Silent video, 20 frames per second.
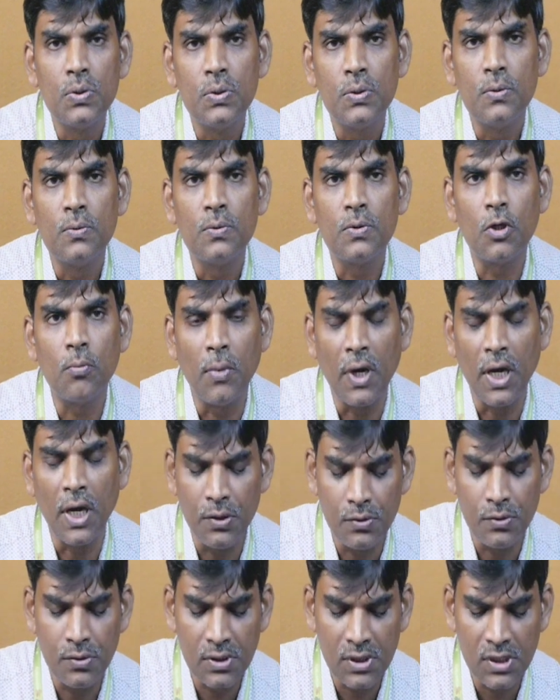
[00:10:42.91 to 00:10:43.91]
So by
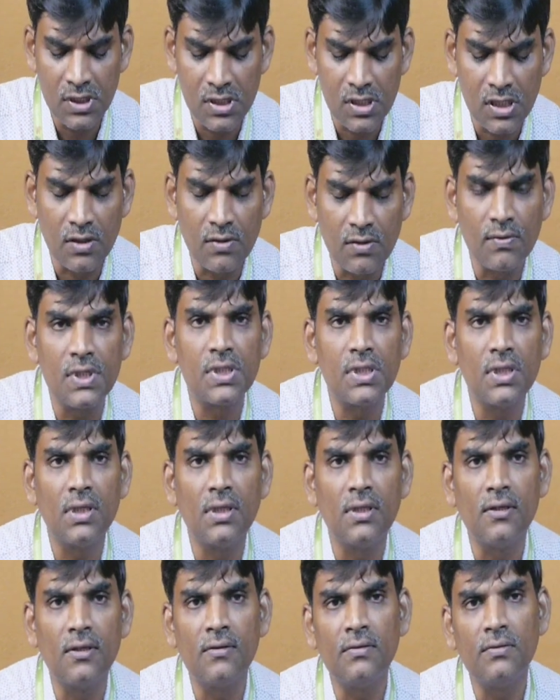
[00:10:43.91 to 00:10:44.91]
using this
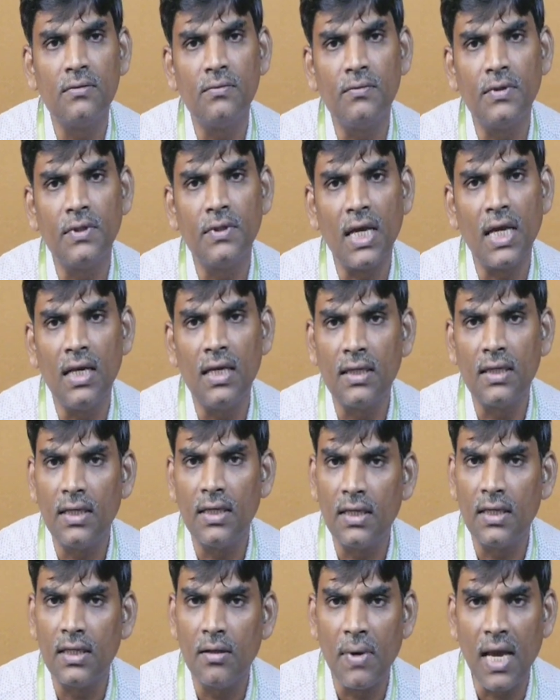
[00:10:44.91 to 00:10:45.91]
equation we calculate
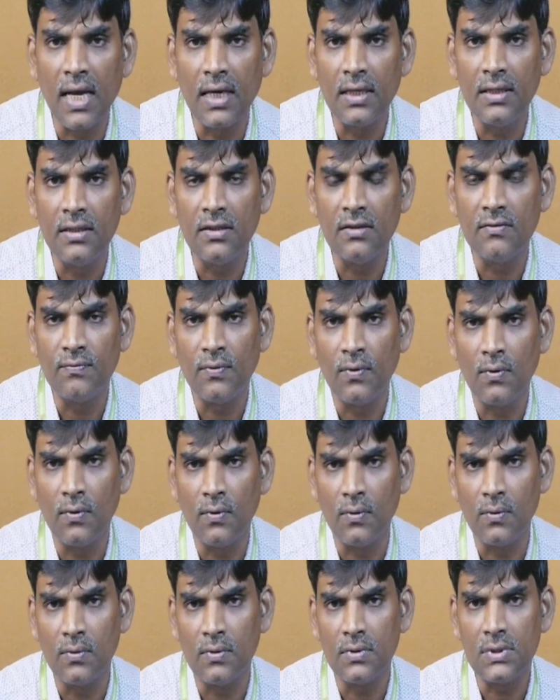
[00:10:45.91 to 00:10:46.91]
the magnetic
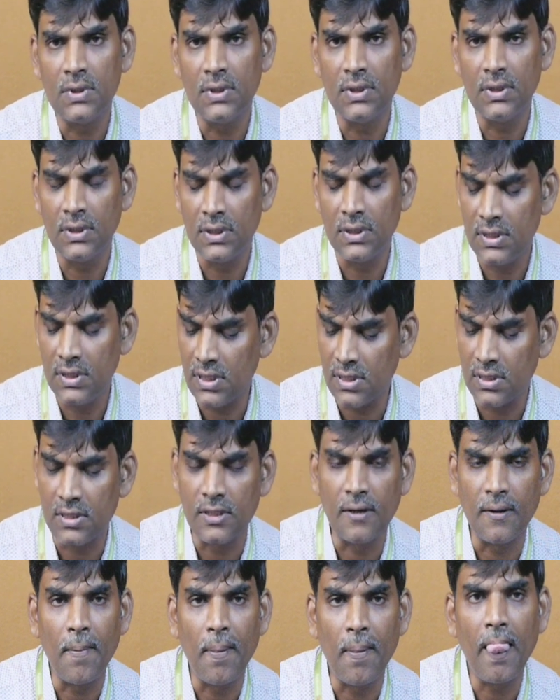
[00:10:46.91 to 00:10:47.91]
force in this
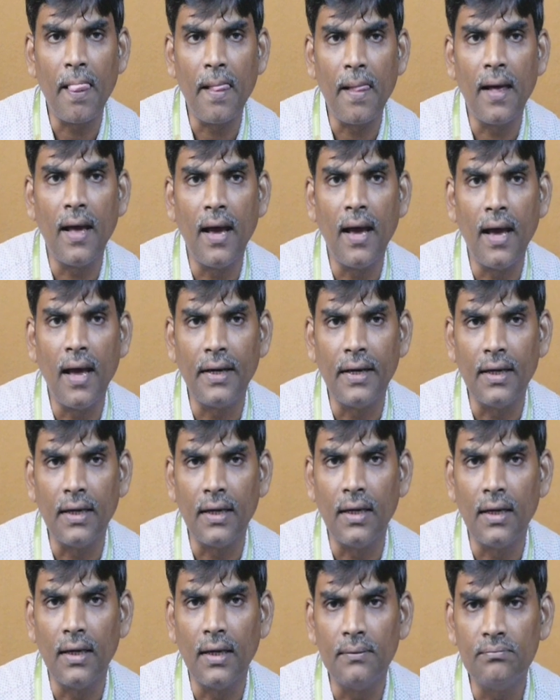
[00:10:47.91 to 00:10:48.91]
system, and
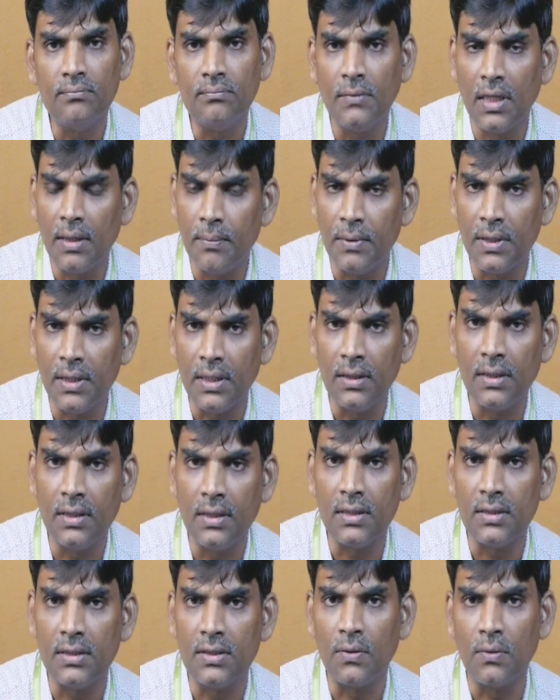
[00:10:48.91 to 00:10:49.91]
maybe it
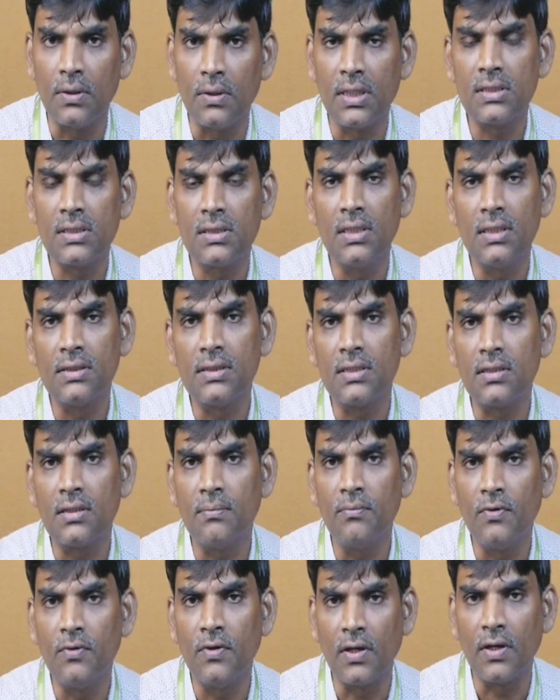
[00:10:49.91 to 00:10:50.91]
is a rotational system,
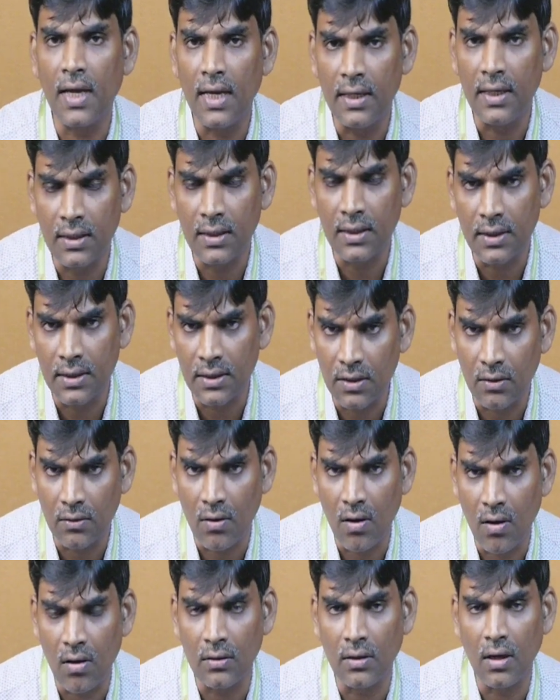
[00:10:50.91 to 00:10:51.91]
we have calculated the
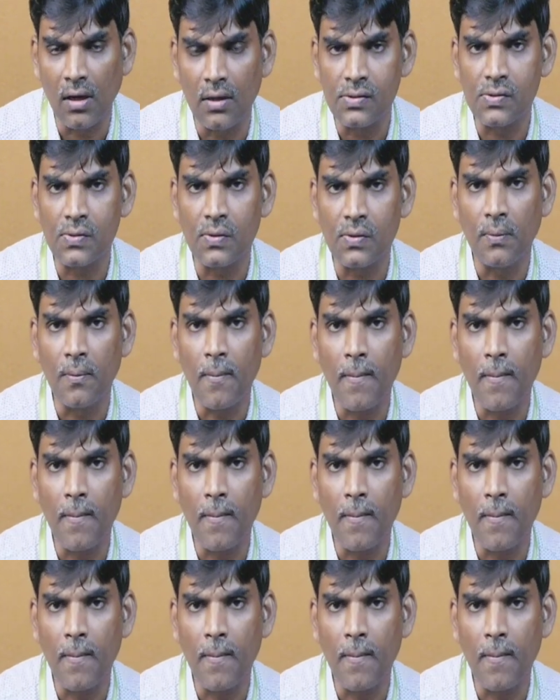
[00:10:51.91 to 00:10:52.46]
torque also.